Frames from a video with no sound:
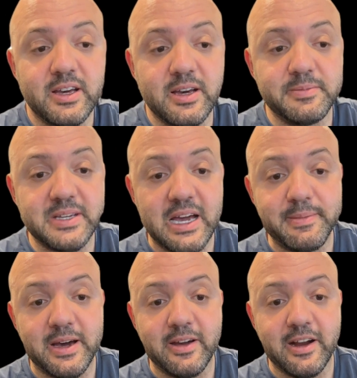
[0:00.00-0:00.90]
um,
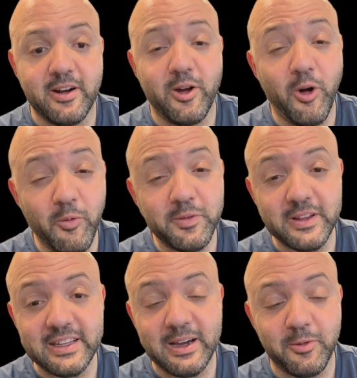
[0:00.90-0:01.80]
timeout error.
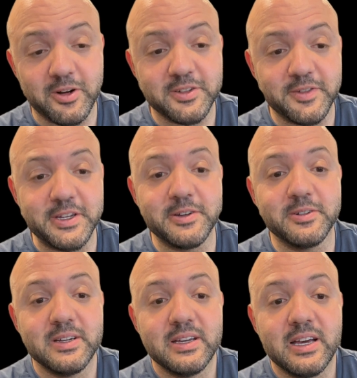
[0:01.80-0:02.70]
Hopefully that works for
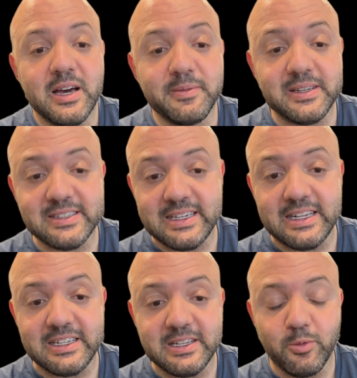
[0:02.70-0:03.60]
you. Because um,
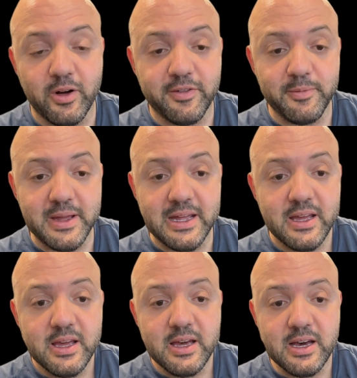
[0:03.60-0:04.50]
again, it did work for me.
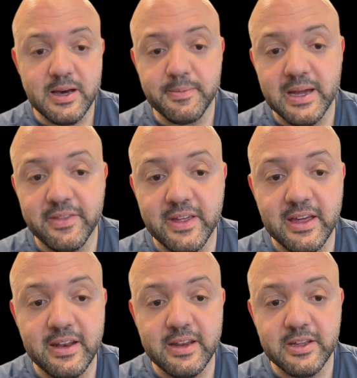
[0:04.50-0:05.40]
Um, and
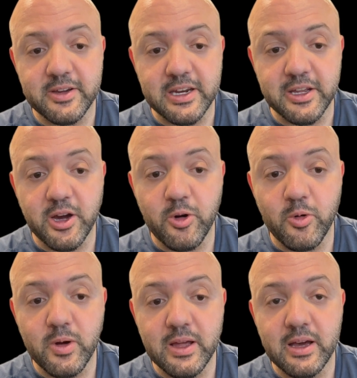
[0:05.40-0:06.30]
then you can
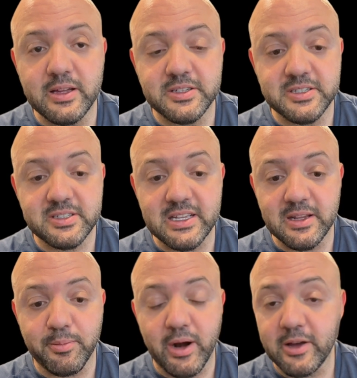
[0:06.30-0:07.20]
go uh, just
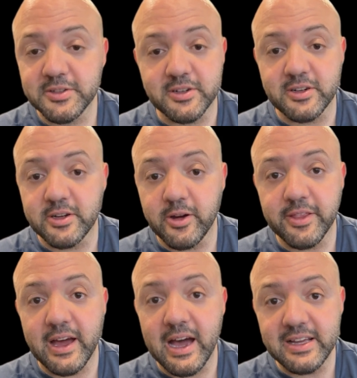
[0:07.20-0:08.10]
in a browser, go
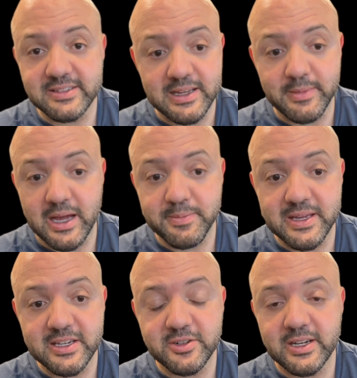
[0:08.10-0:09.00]
to that same
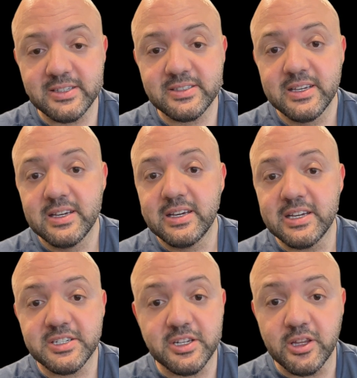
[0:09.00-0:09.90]
IP address.
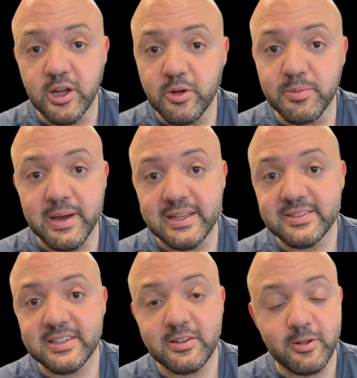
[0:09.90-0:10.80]
It should load
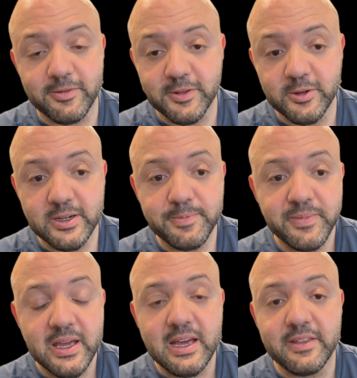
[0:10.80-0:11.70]
mainsail or fluidd.
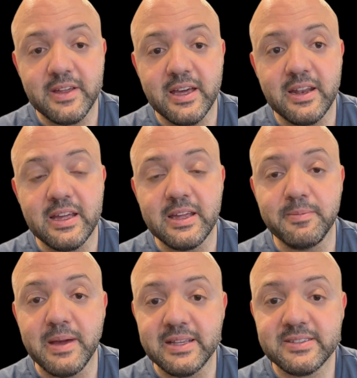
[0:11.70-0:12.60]
And then
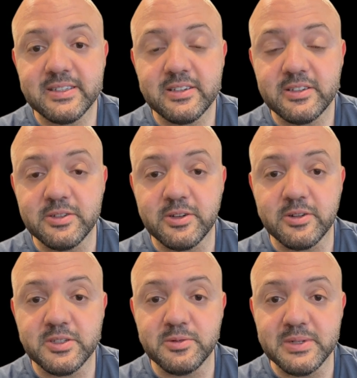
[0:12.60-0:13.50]
in mainsail, you
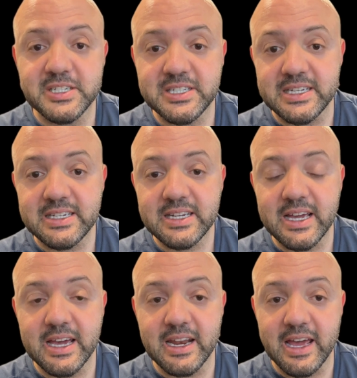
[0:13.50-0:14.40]
go to machine
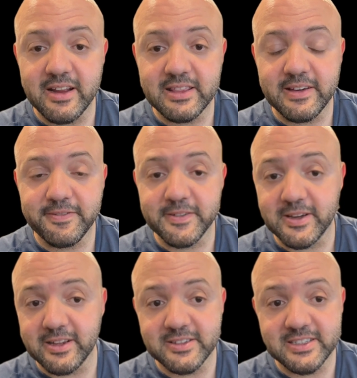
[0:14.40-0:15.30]
and edit that. You
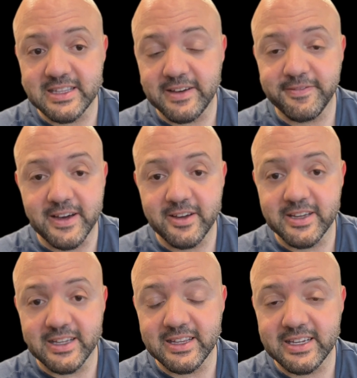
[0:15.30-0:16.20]
can see that file.
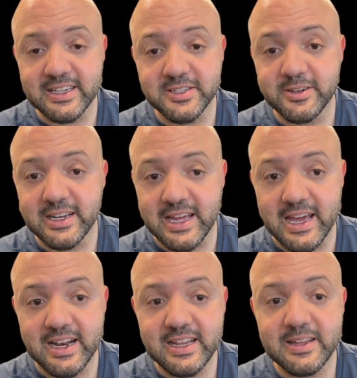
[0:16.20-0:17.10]
You can click into it and
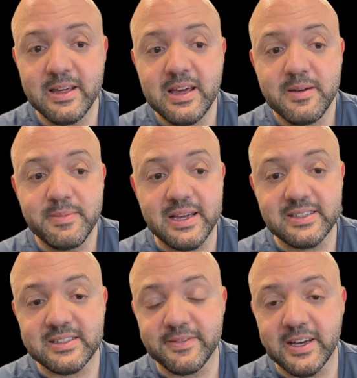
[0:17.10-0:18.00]
edit it,
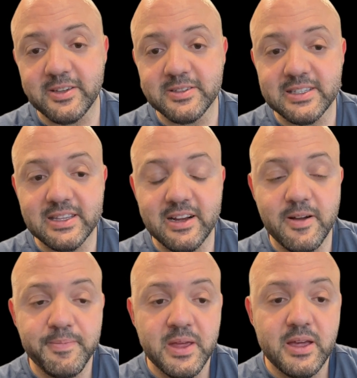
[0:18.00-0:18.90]
paste the values in
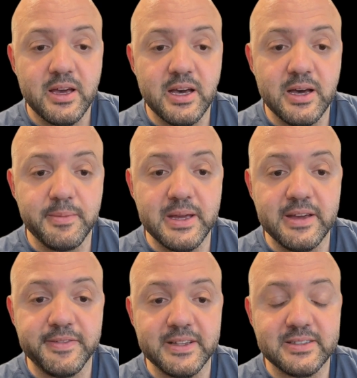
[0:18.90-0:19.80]
there. Um,
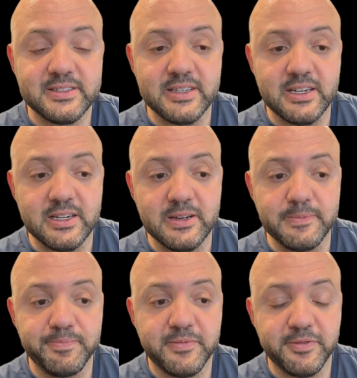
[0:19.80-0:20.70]
if it's
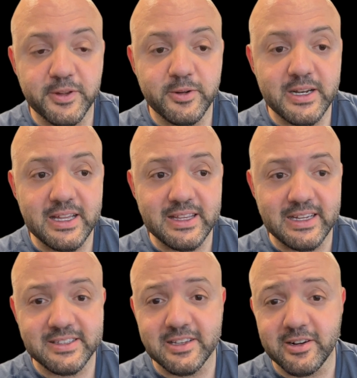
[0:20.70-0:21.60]
uh, fluidd, I
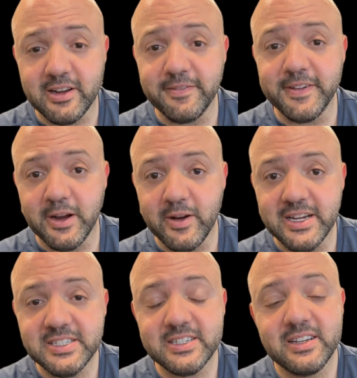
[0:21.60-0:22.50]
think it's under
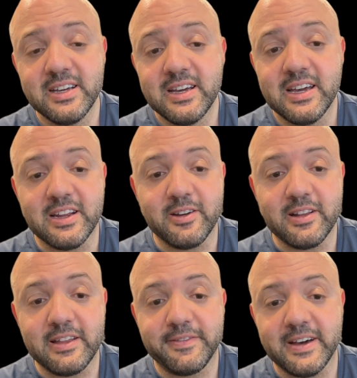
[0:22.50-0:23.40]
configuration and go
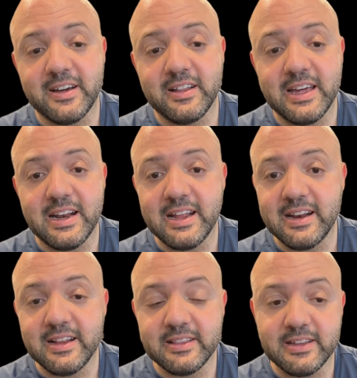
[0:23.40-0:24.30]
to that file and
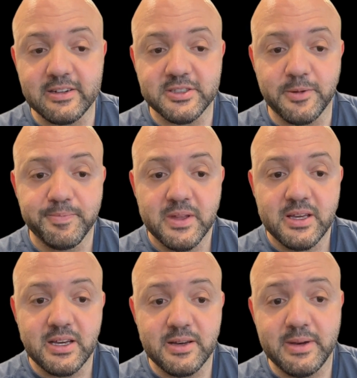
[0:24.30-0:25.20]
edit it there. So
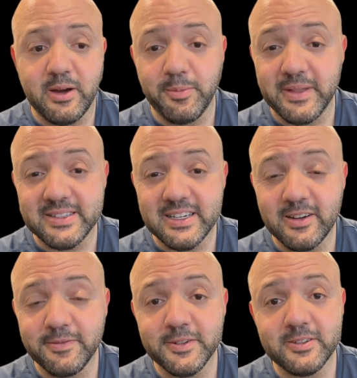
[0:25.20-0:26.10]
um, I hope that's
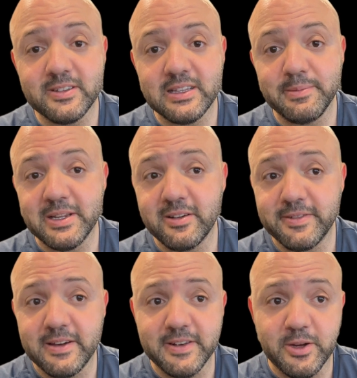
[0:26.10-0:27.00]
helpful. Let me know
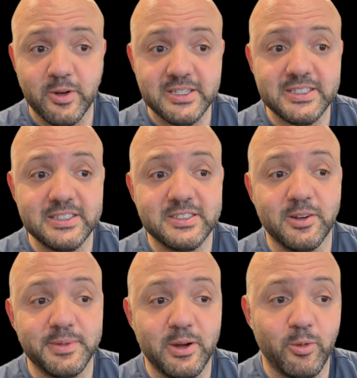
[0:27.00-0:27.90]
if you have any questions.
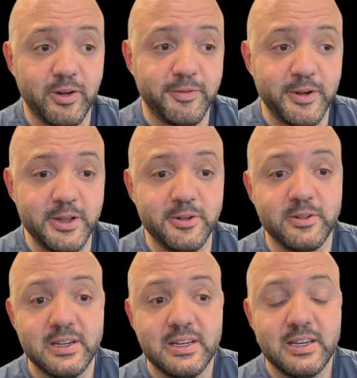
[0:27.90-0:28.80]
Hope that worked for
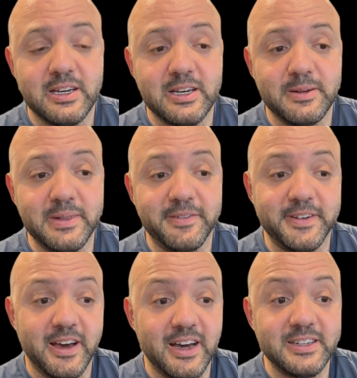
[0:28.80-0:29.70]
you. Um,
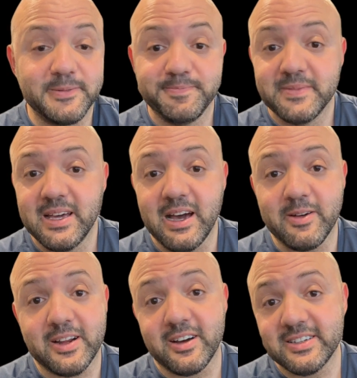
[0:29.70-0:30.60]
if not,
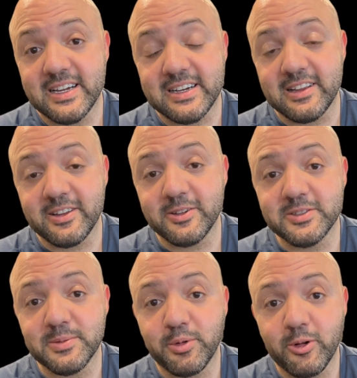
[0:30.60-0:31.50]
I would contact
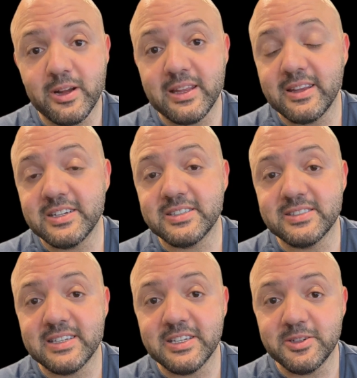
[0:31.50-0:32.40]
Elegoo support and they
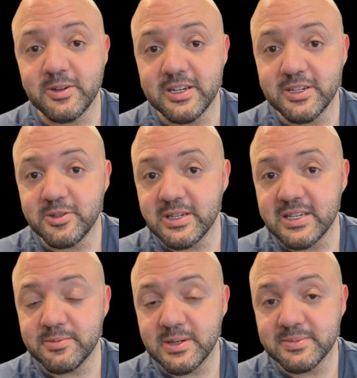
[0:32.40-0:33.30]
should send you a new
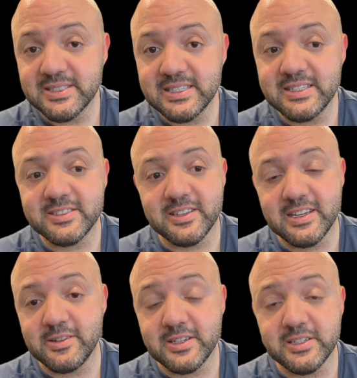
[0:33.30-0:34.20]
EMMC so
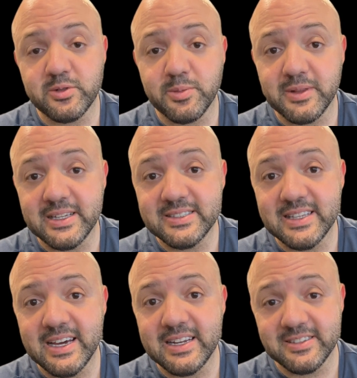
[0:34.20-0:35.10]
that you can just replace
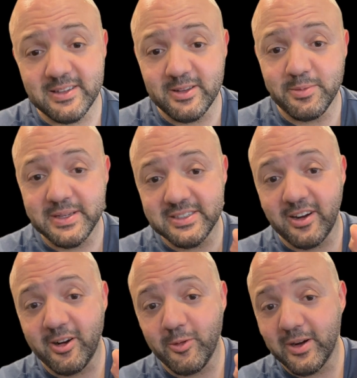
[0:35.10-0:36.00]
that. It's a little piece
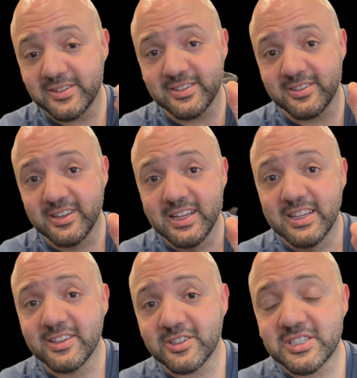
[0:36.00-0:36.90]
of hardware. It's a little
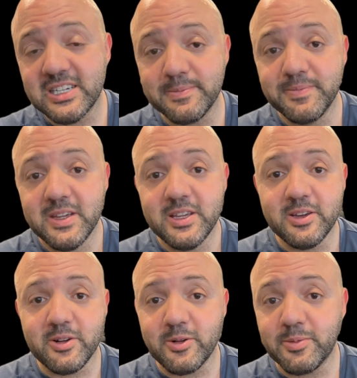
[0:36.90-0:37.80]
little chip
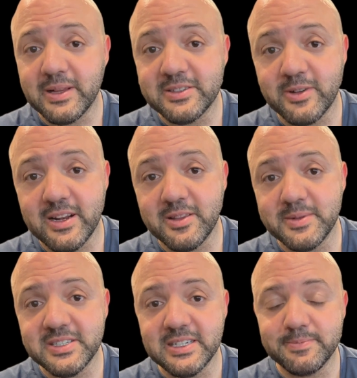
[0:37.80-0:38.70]
you can replace right in the
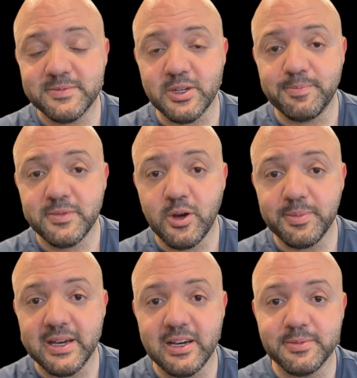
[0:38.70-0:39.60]
machine. So hope that